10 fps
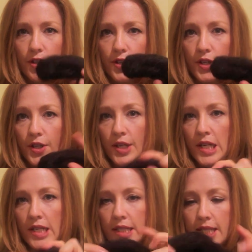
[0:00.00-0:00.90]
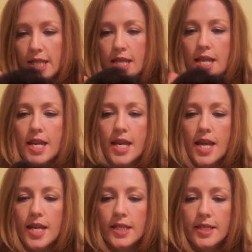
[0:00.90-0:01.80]
the synthetic
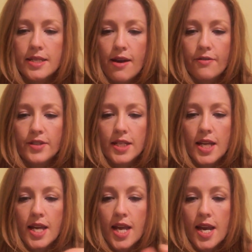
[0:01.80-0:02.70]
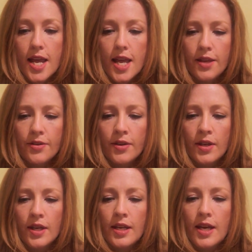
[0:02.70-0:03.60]
hair stuffed in a hairnet,
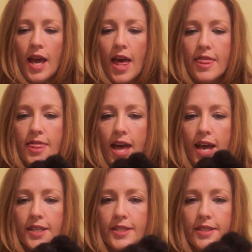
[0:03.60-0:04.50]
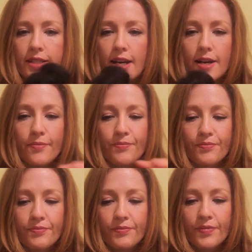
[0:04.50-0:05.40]
and that
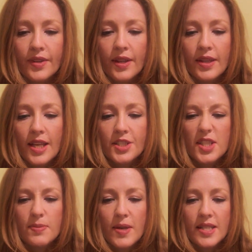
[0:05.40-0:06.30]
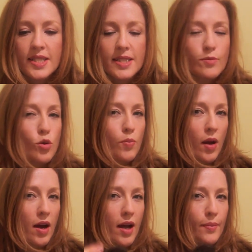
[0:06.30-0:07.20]
just means it's more
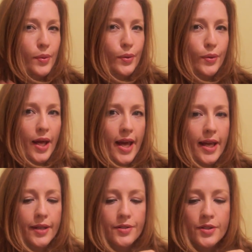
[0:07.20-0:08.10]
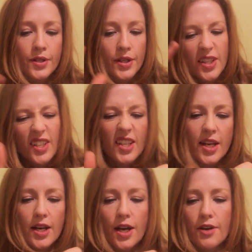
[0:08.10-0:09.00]
pliable and you
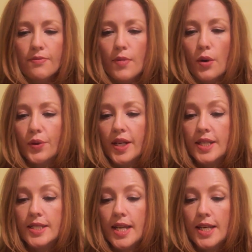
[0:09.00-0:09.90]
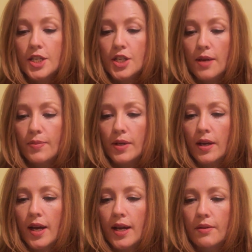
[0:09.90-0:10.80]
can kind of mold it into any shape you
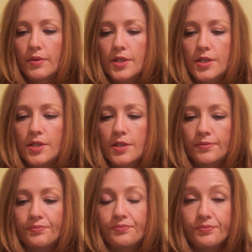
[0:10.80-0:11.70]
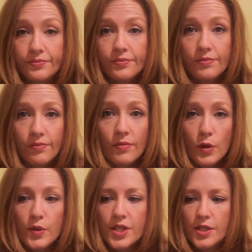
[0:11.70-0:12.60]
like, which
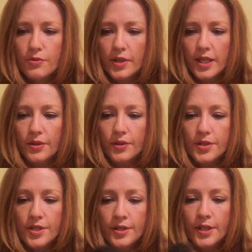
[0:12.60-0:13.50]
is really good.